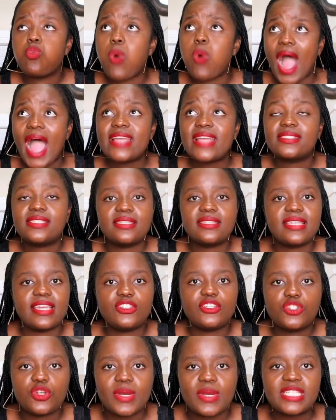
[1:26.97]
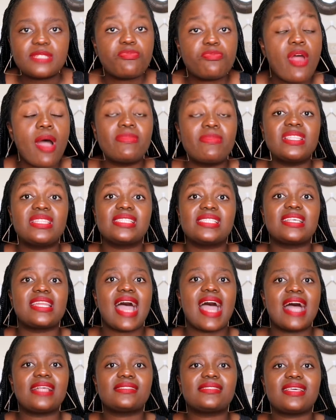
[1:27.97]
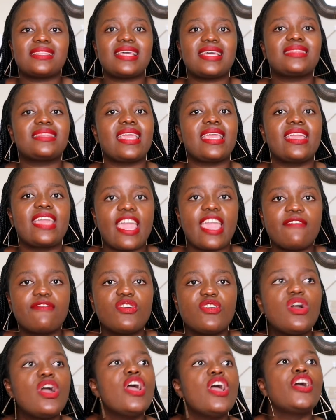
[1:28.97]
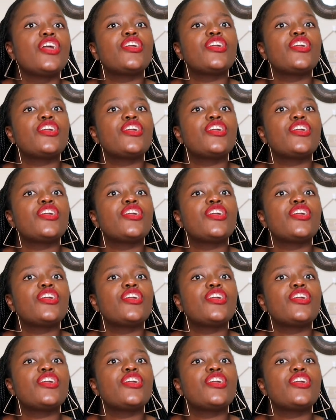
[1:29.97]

why did they do it, probably there's an answer that they gave you.